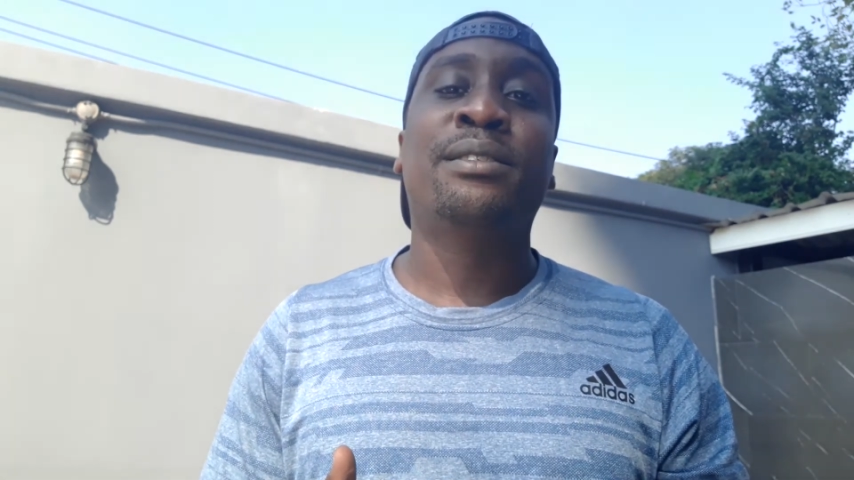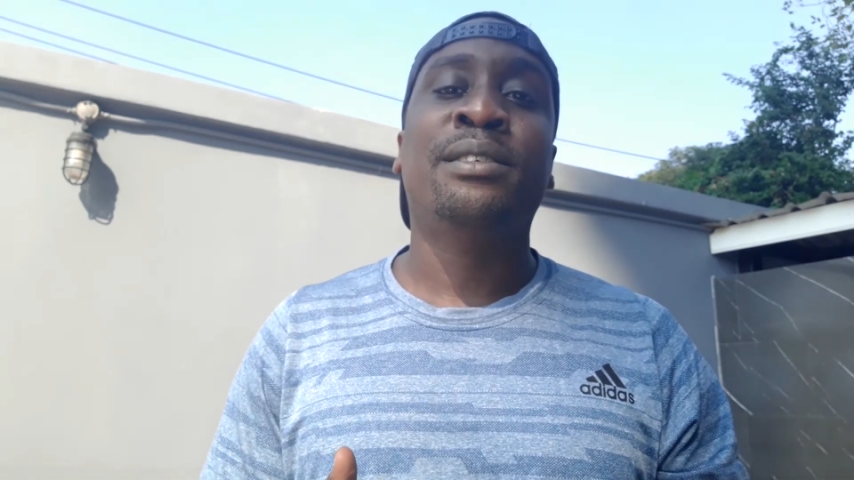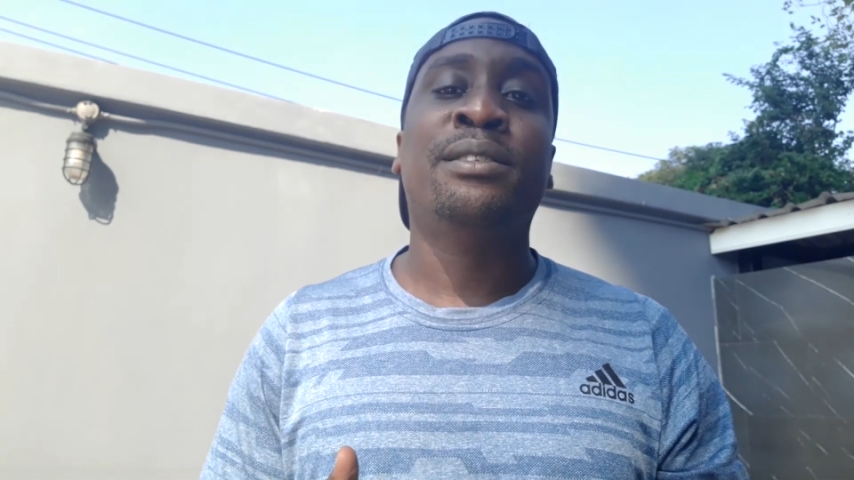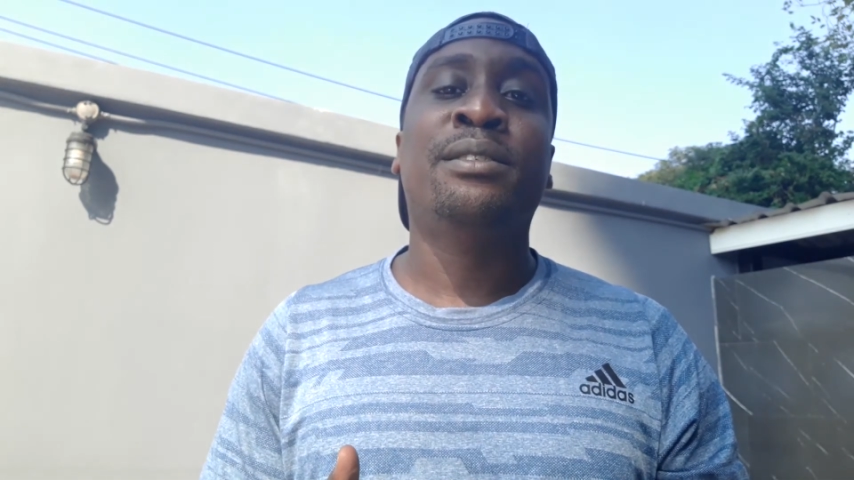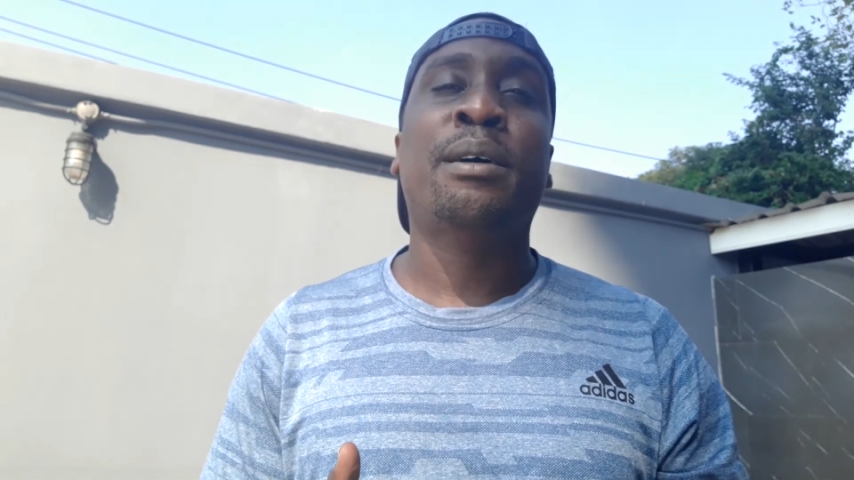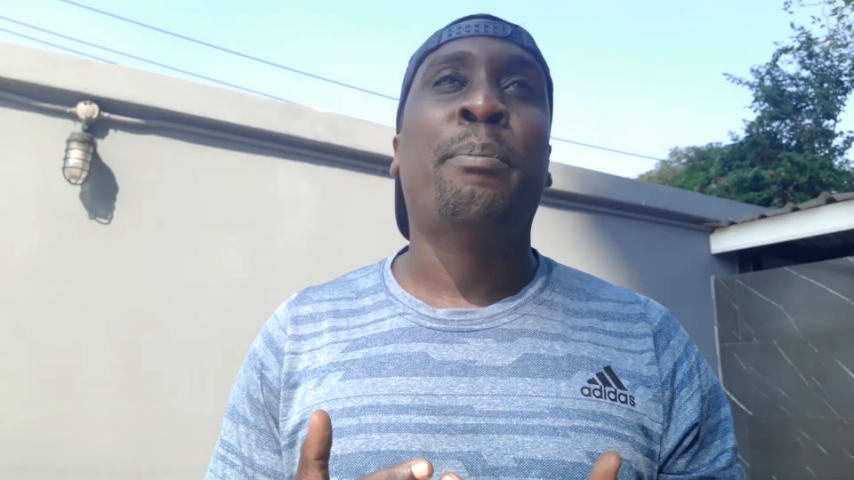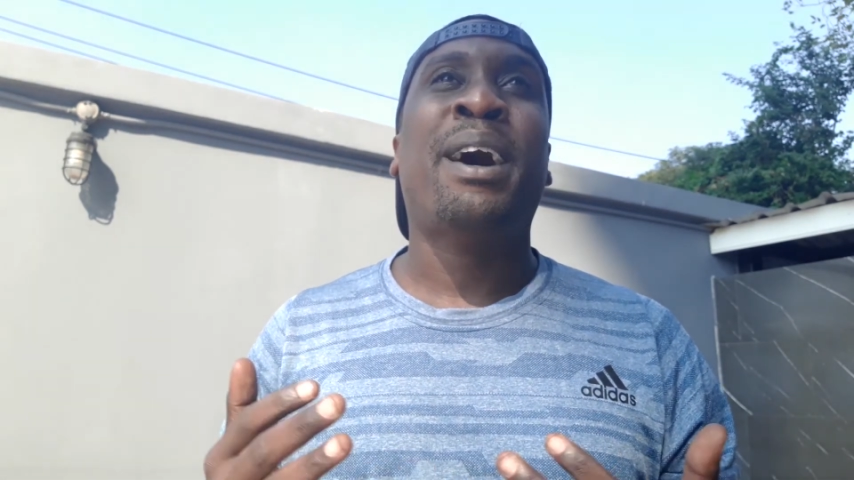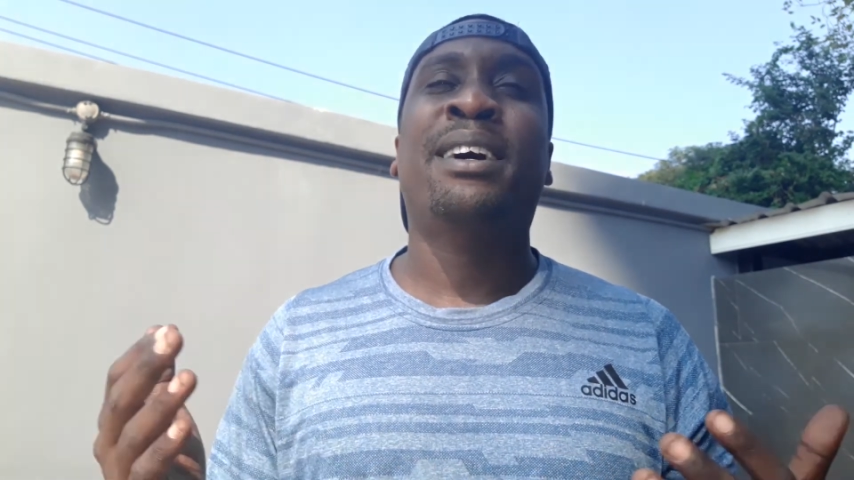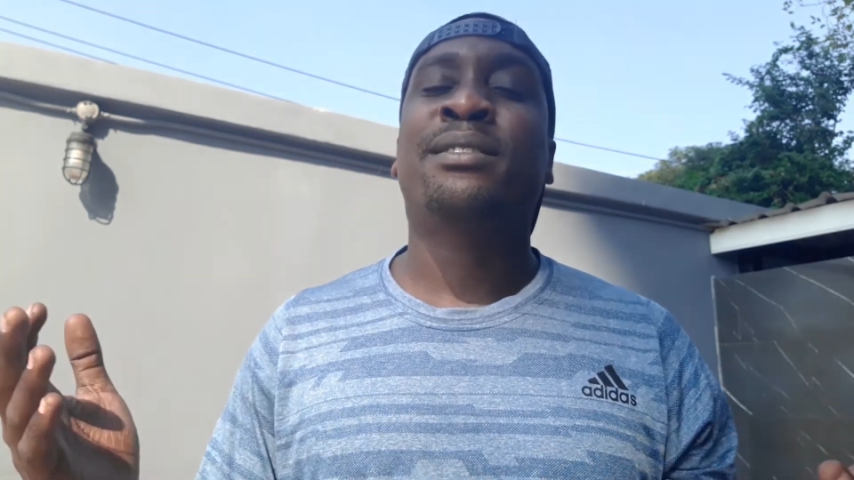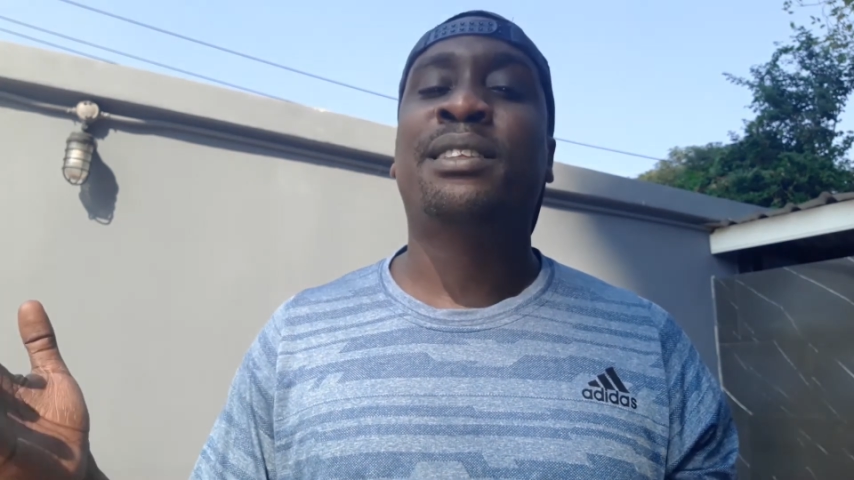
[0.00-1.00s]
in the
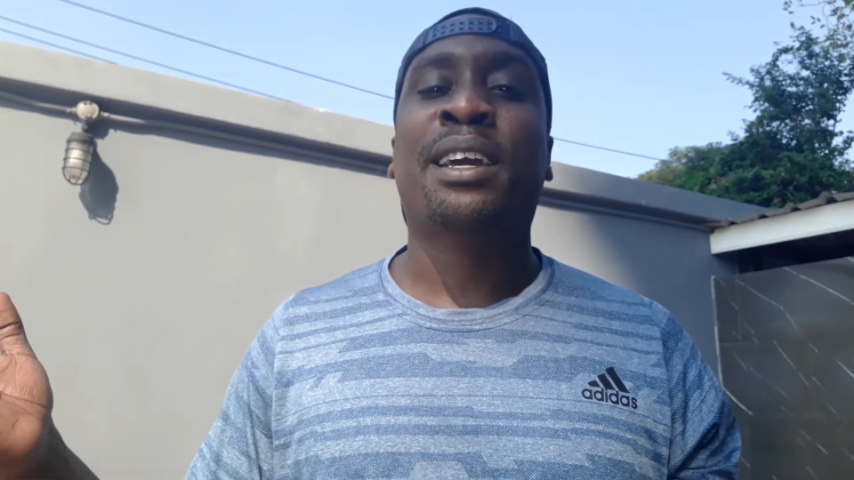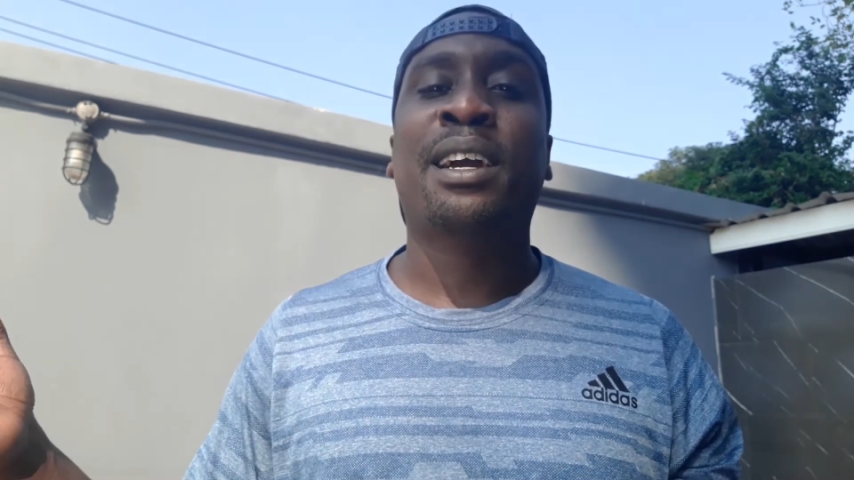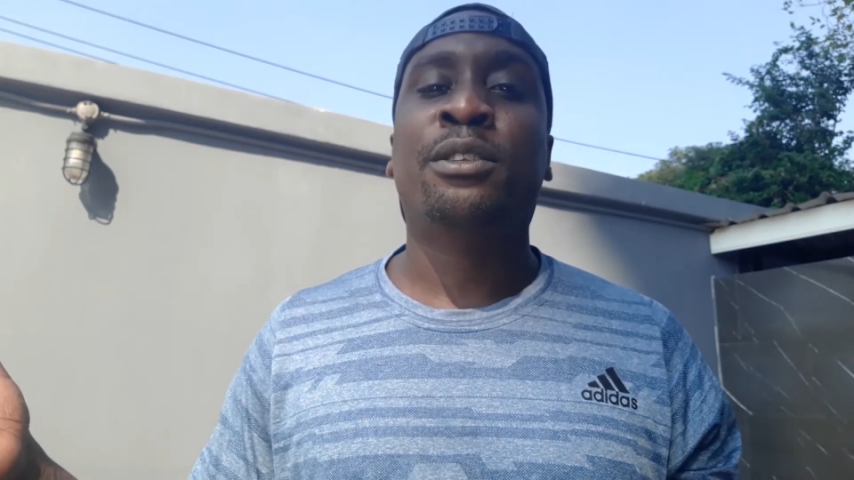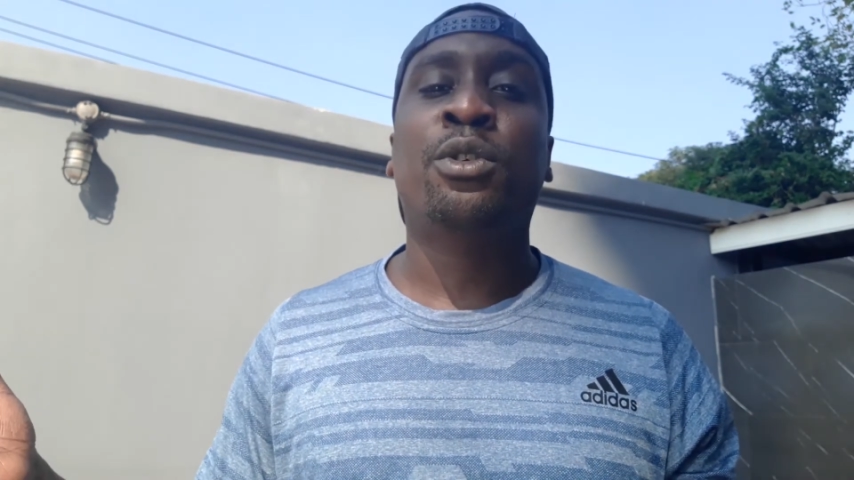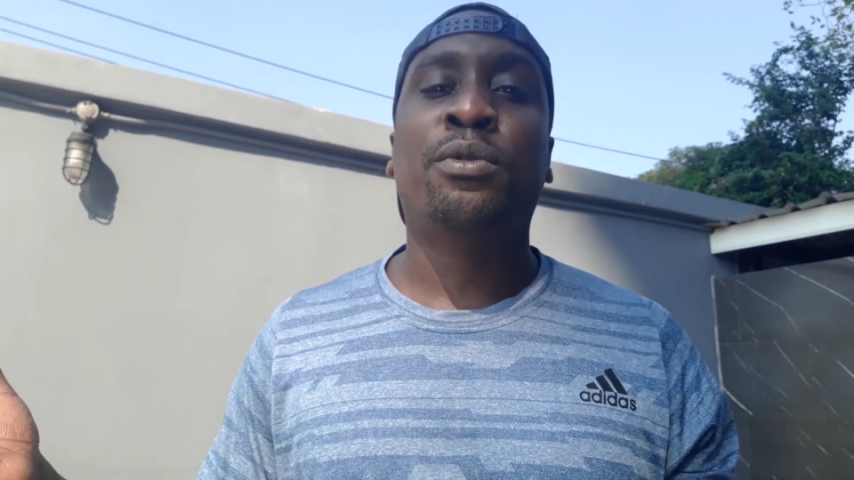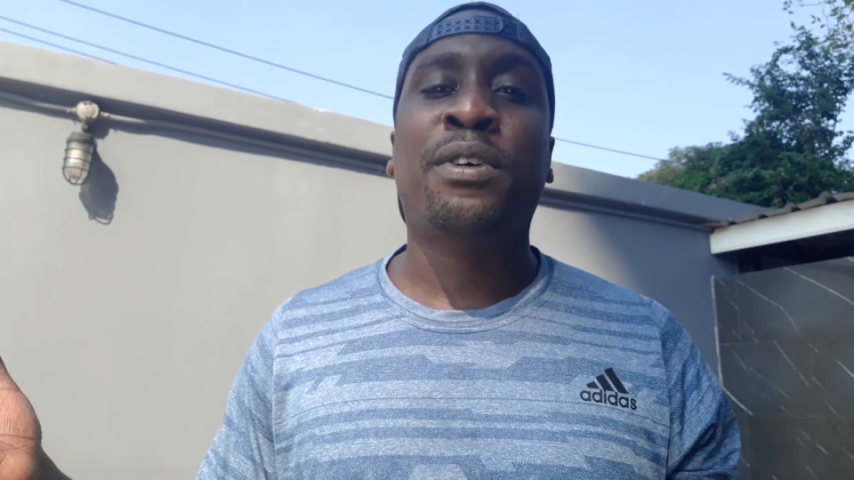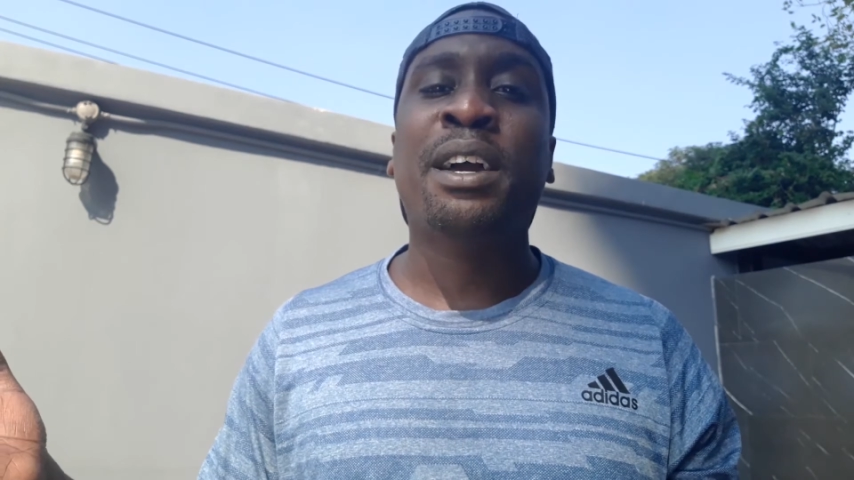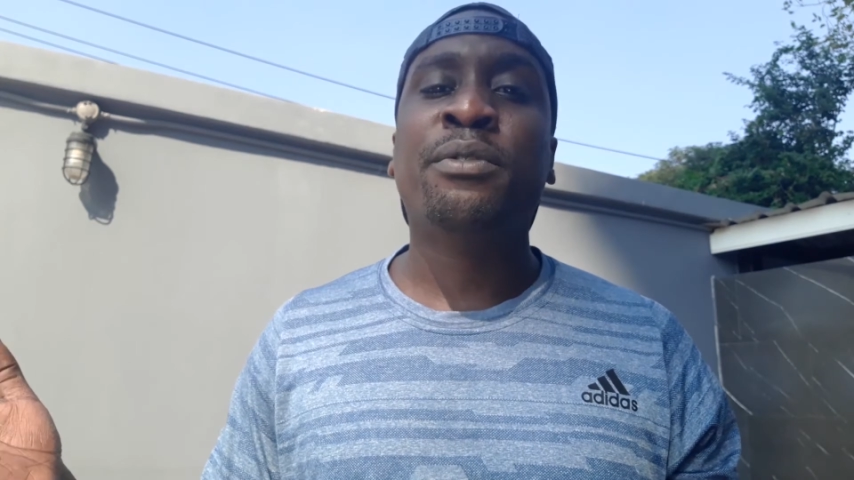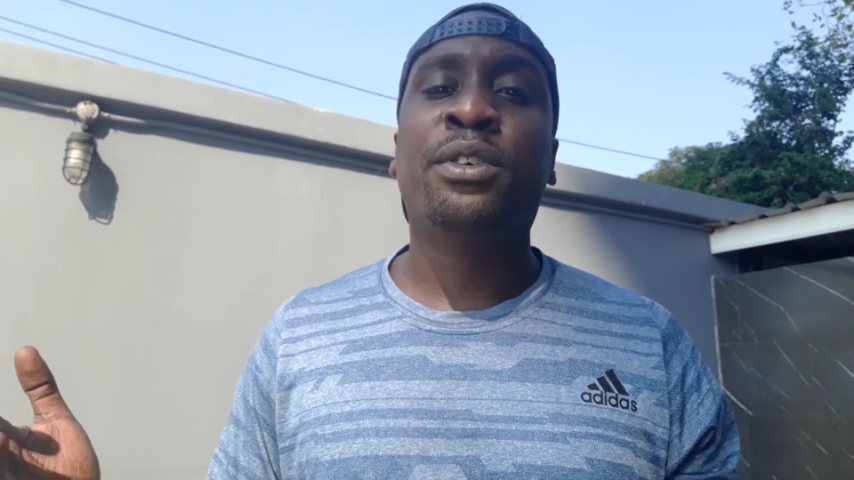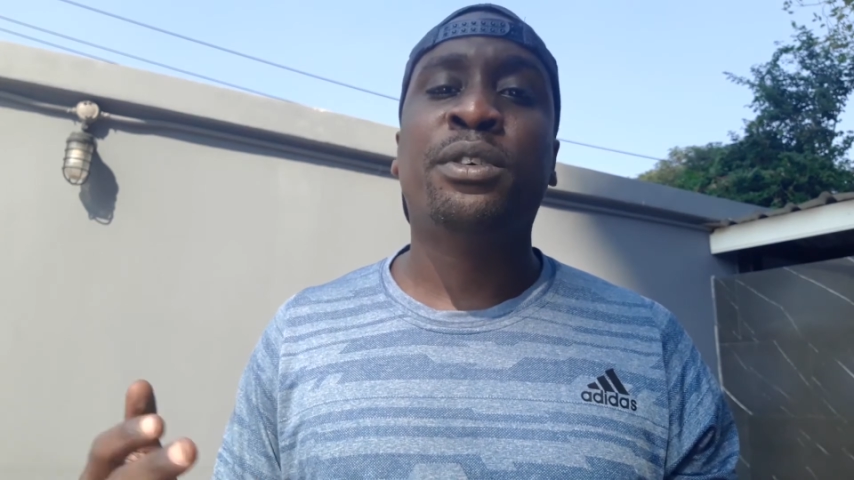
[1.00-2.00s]
past, like, I don't know,
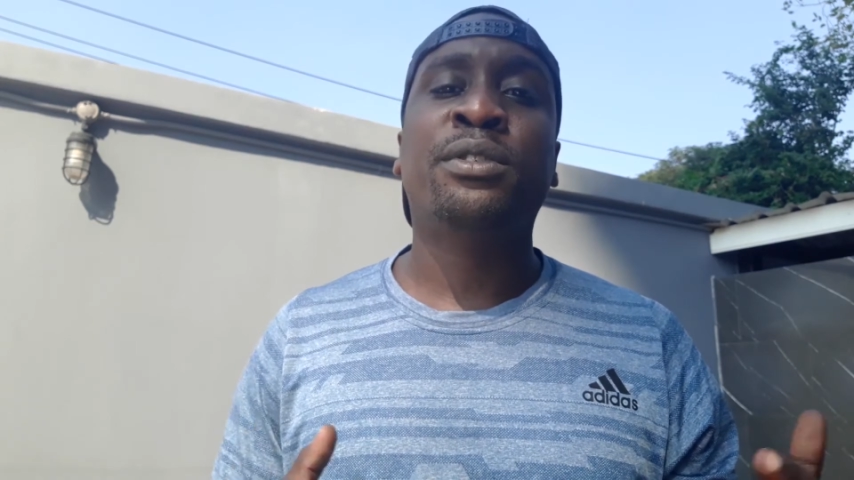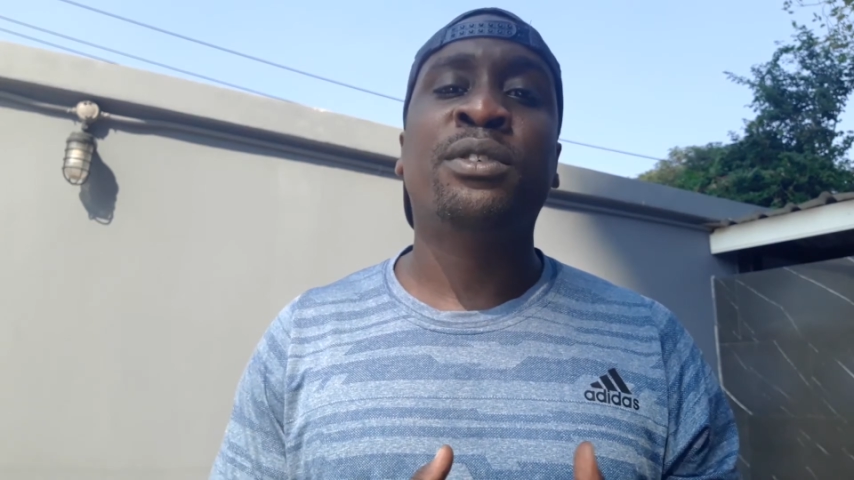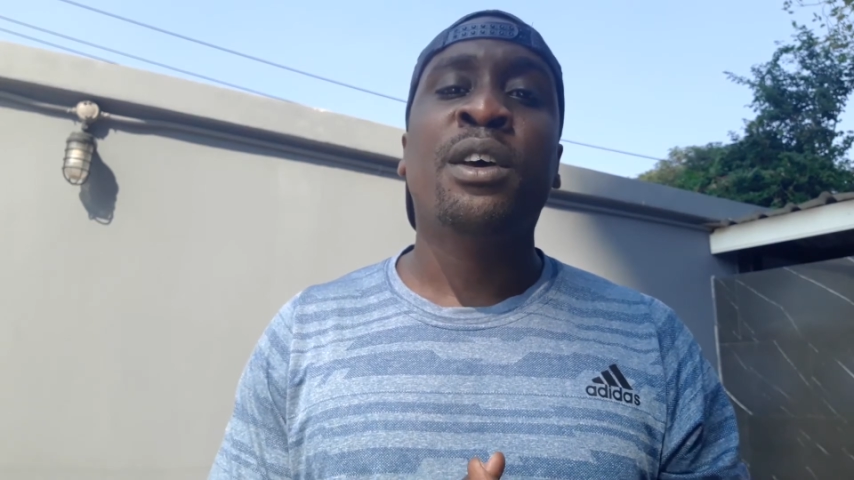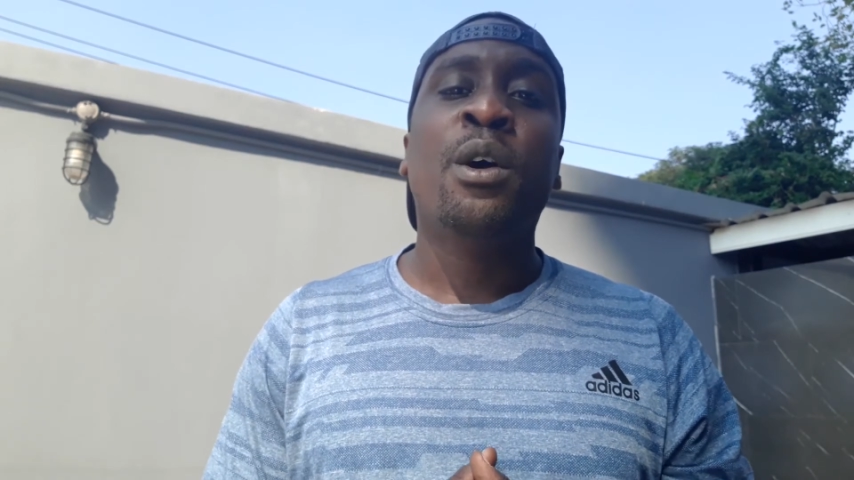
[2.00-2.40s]
5 years,